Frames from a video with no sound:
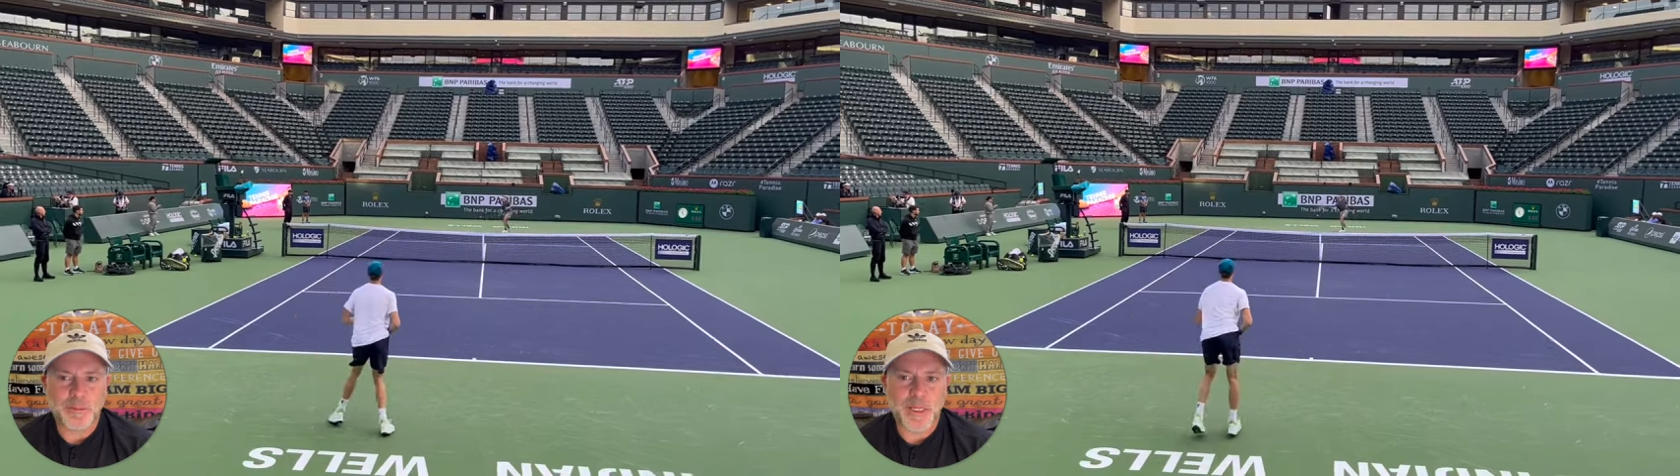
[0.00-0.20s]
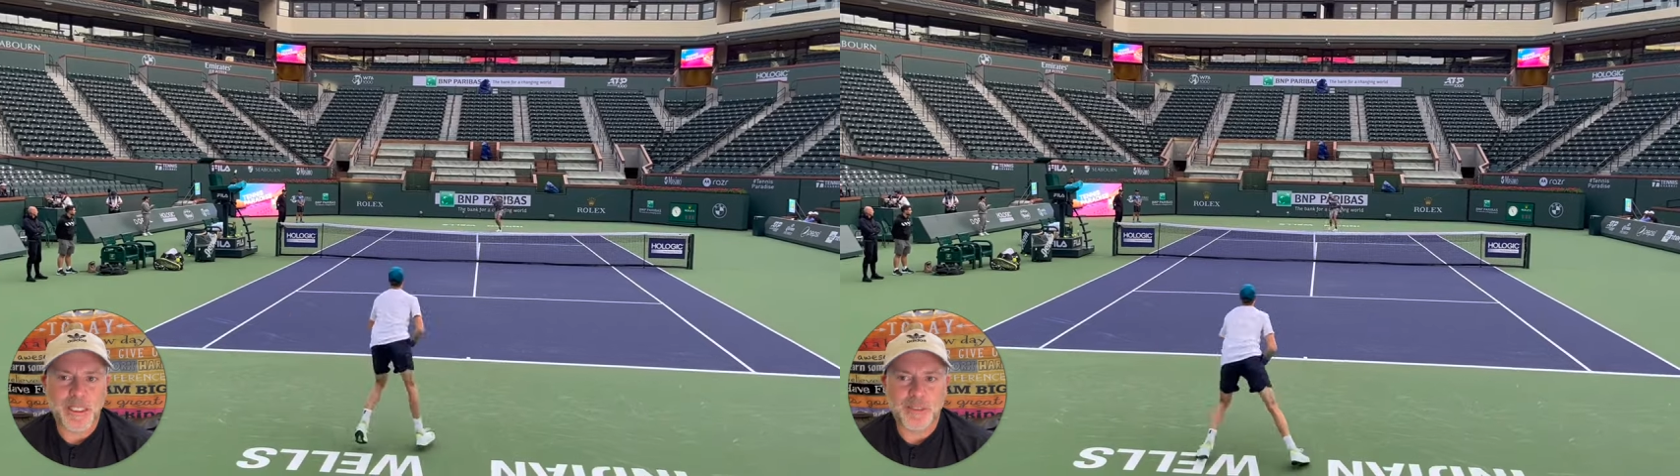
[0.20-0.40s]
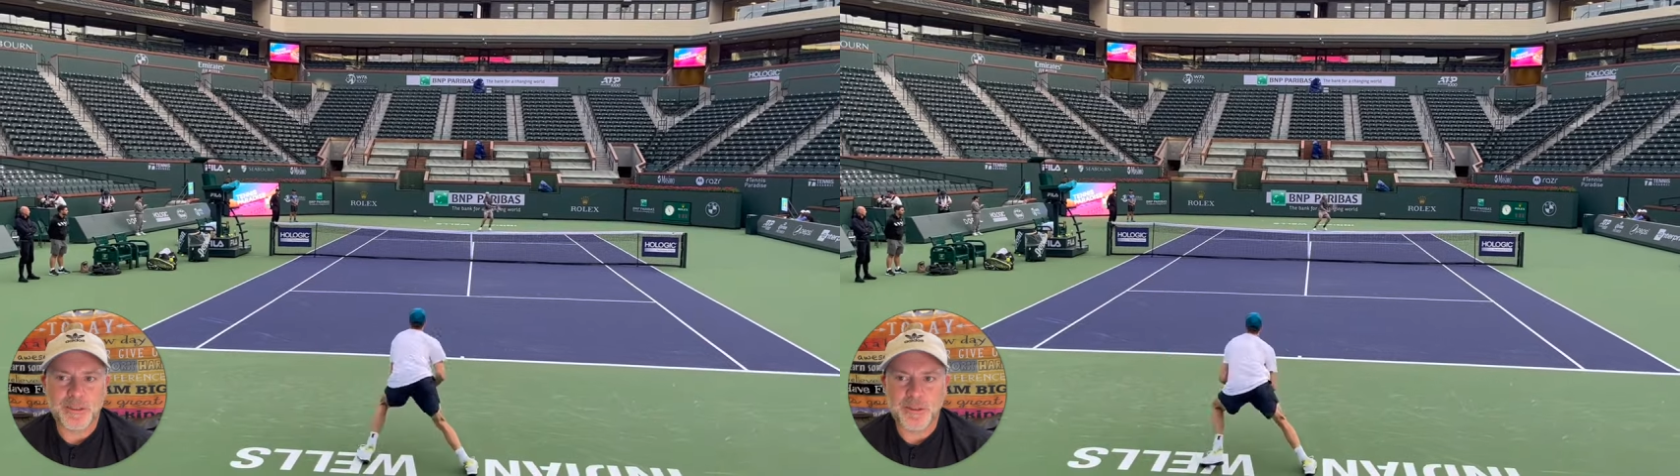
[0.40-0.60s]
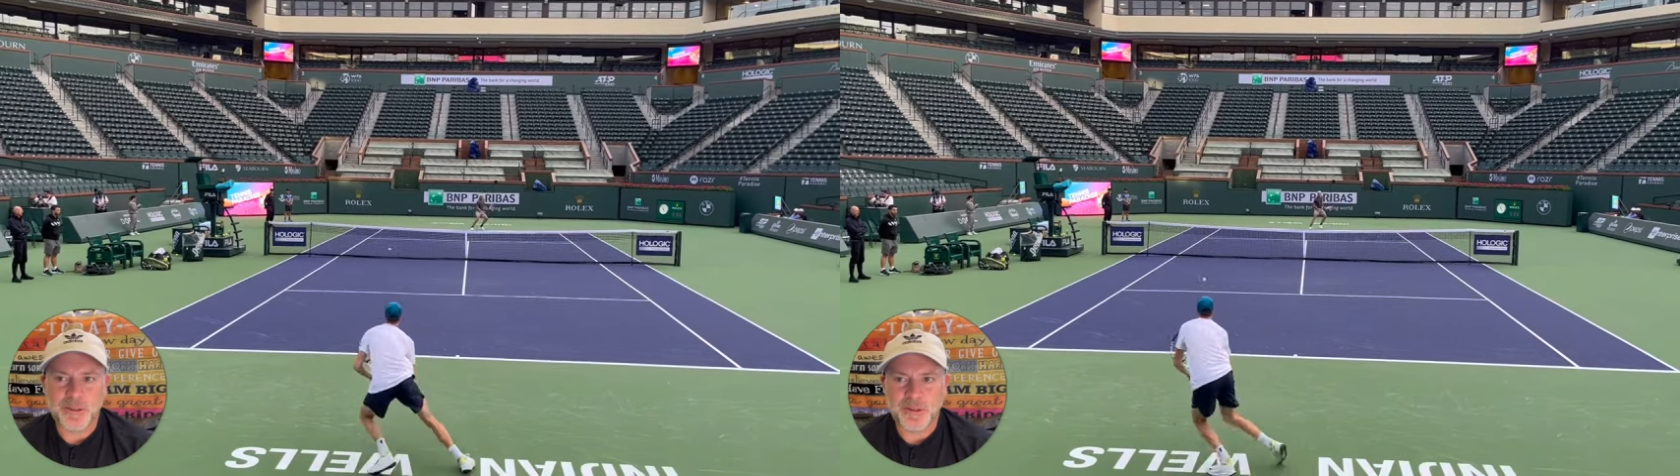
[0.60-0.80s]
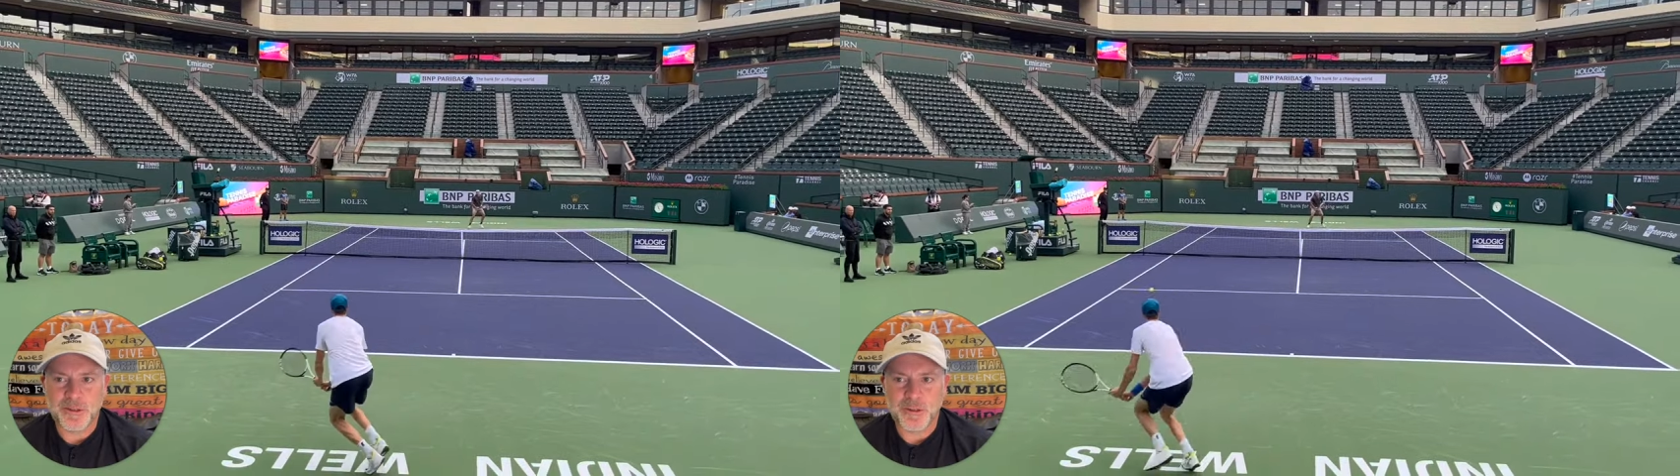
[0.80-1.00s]
passes
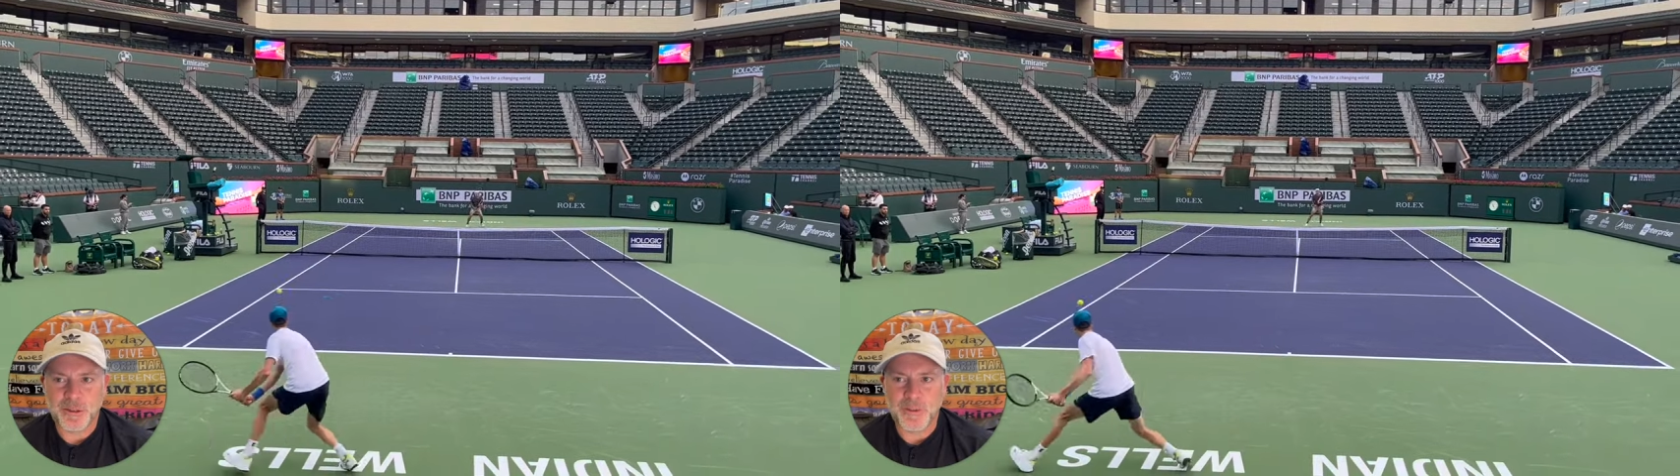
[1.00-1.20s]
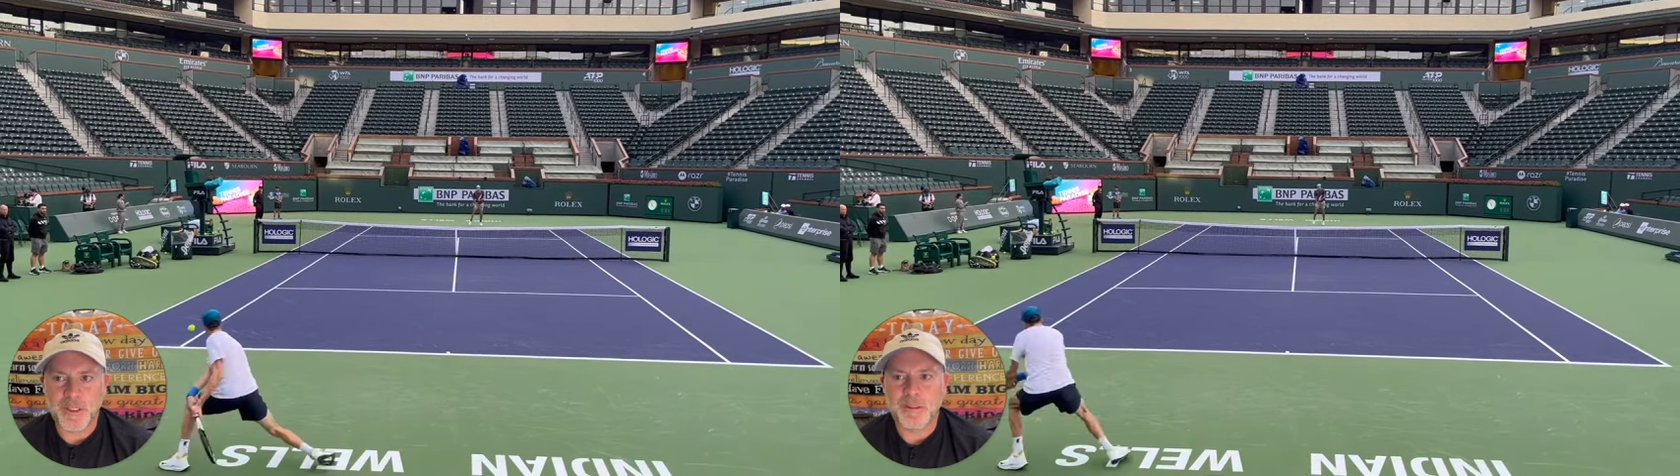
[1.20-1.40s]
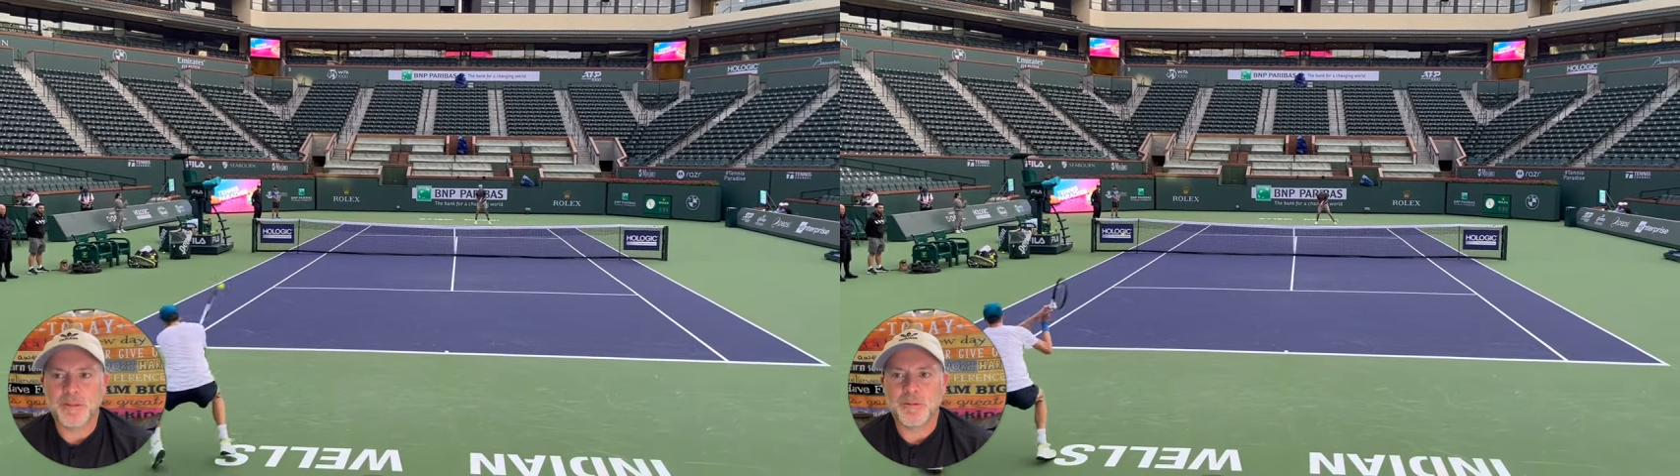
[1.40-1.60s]
to the tournament,